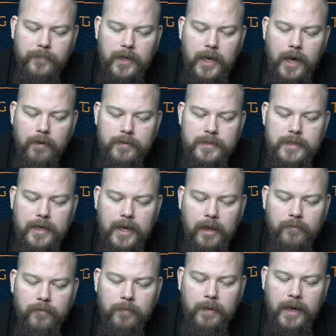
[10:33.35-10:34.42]
Carries an
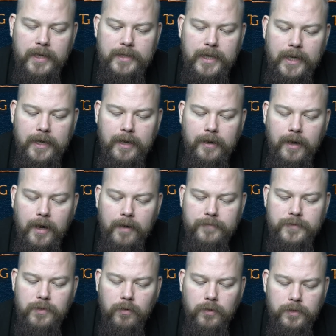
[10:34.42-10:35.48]
elven made hand and half
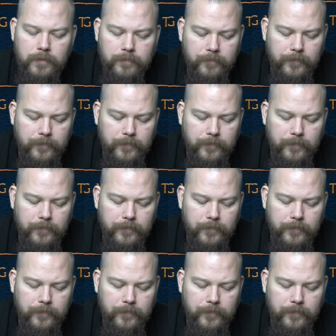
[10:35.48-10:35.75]
sword.